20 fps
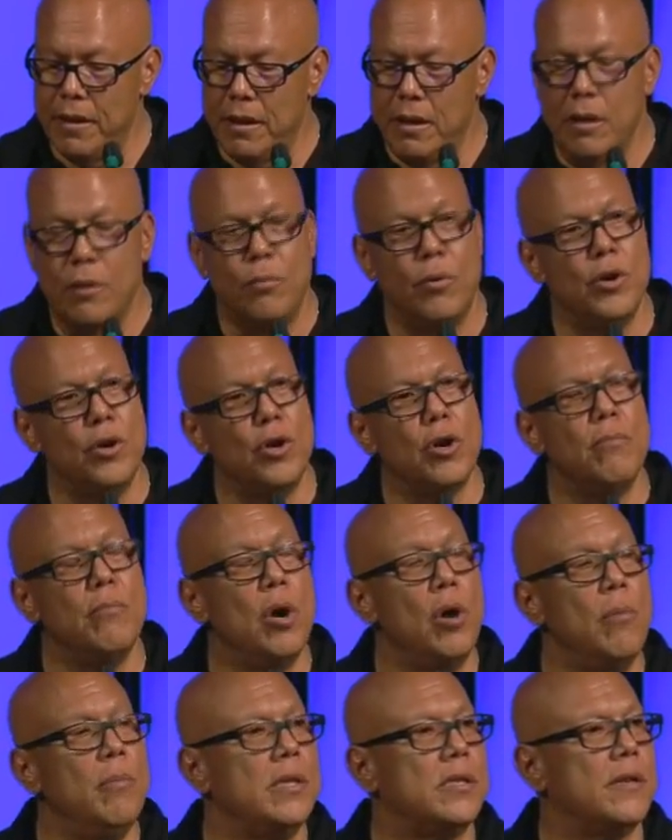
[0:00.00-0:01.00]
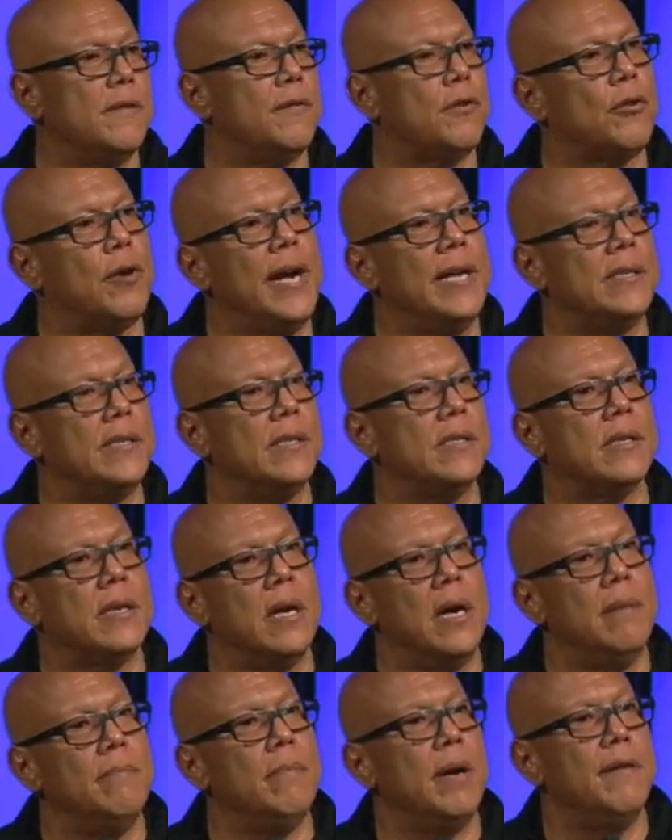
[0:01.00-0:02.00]
When your moments of crisis
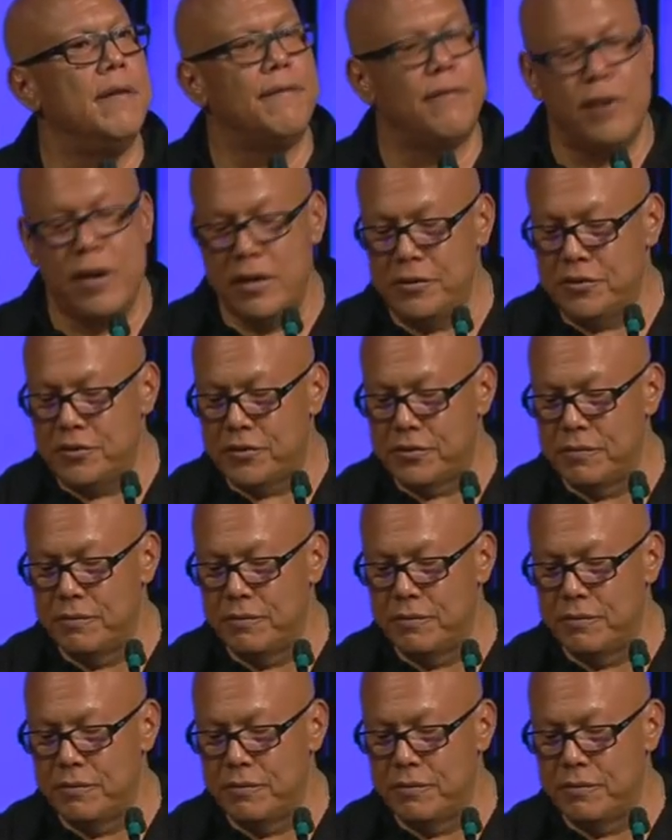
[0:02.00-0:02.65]
come, my friends,